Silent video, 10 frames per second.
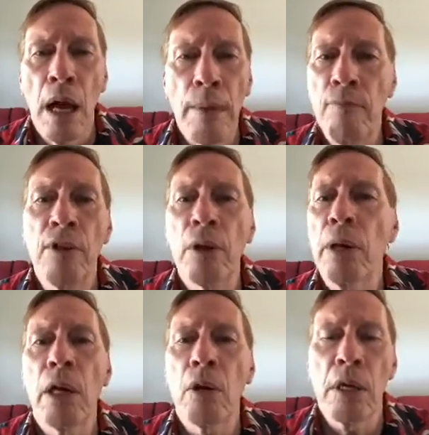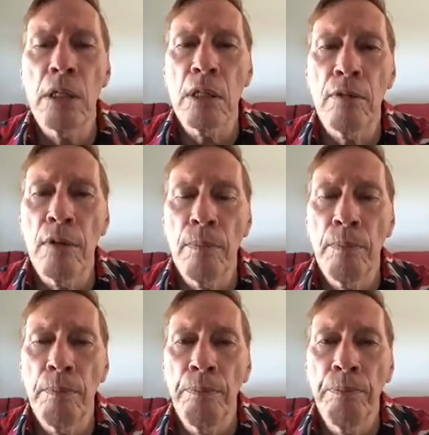I am very aggressive
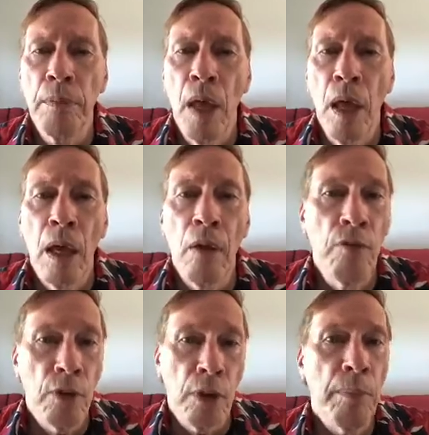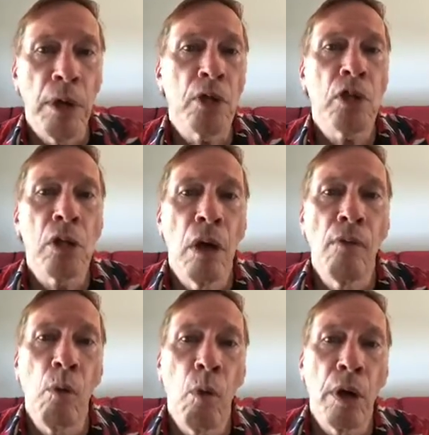and very much
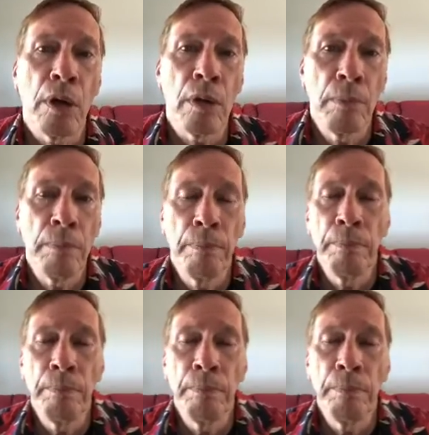of a warrior.